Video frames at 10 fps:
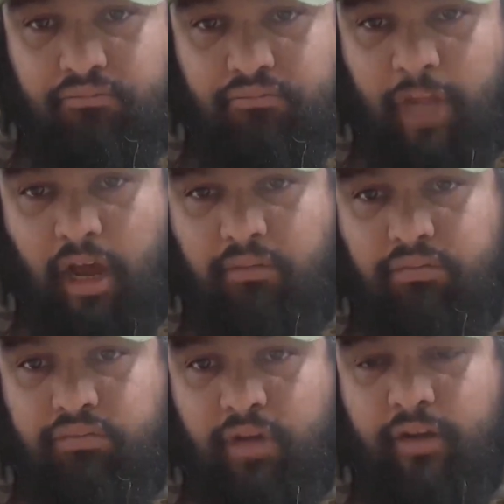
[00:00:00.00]

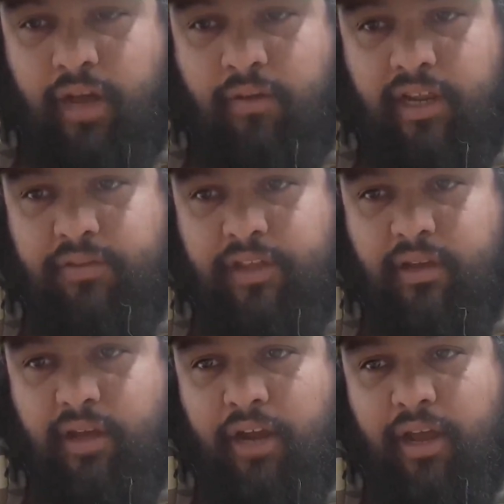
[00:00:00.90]
No, I don't have anything.
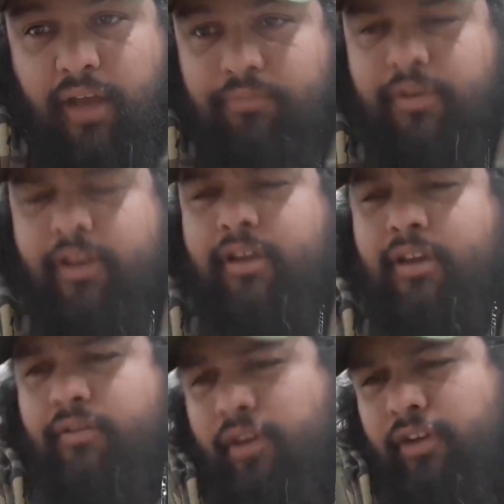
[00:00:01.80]
I don't have.
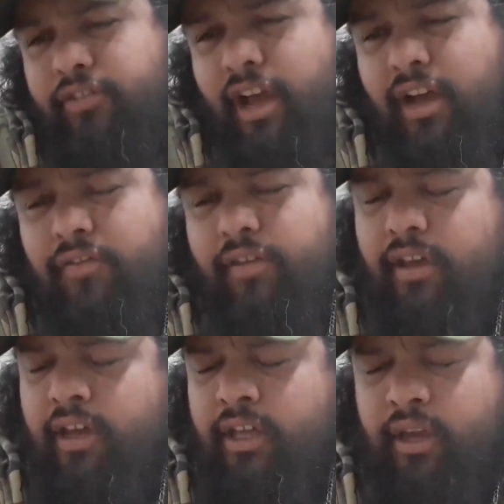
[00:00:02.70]
First off,
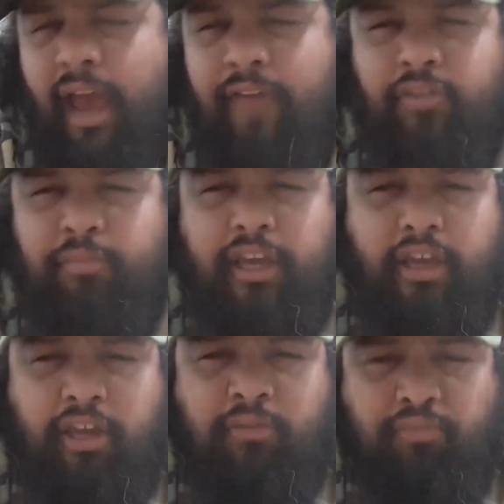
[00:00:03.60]
you have to be a
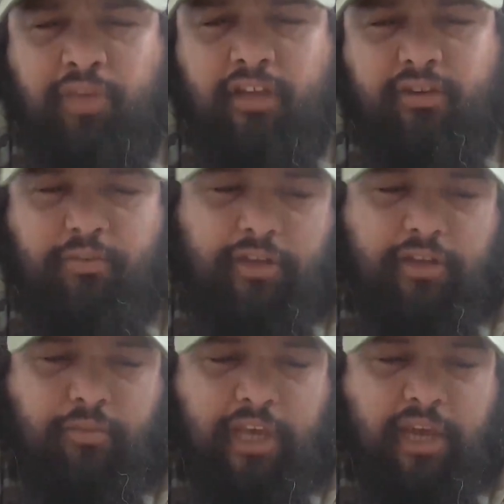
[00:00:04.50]
human being
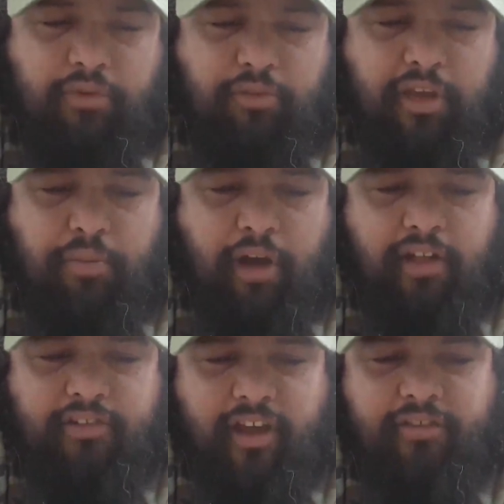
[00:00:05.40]
to be able to be
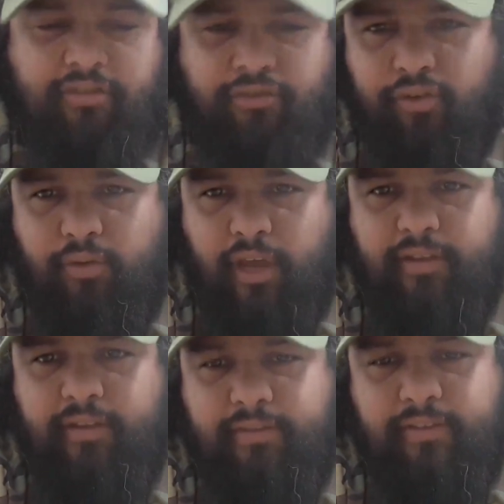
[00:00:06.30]
apologized to,
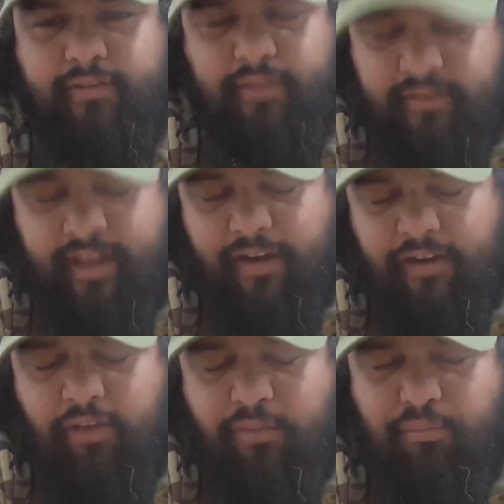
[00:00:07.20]
and since it's not a
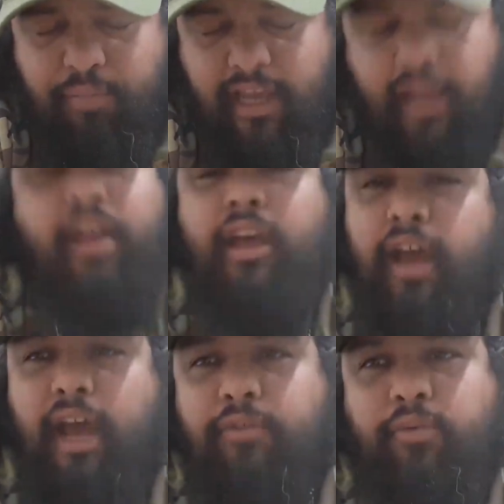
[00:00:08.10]
human being,
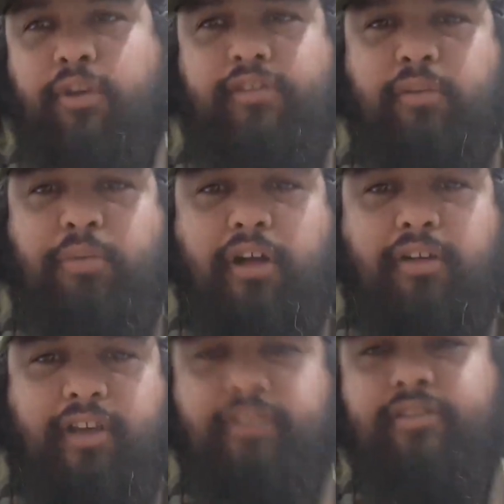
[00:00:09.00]
I have no reason to
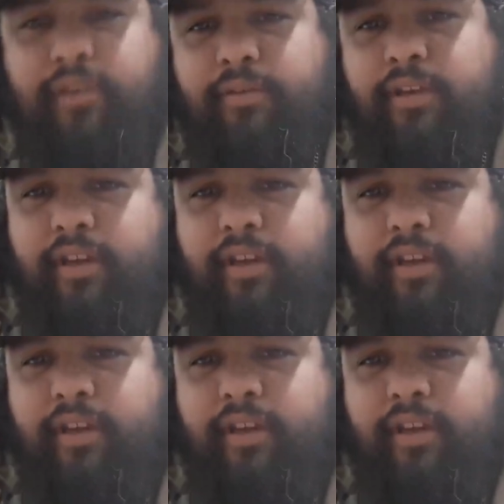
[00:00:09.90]
apologize to it.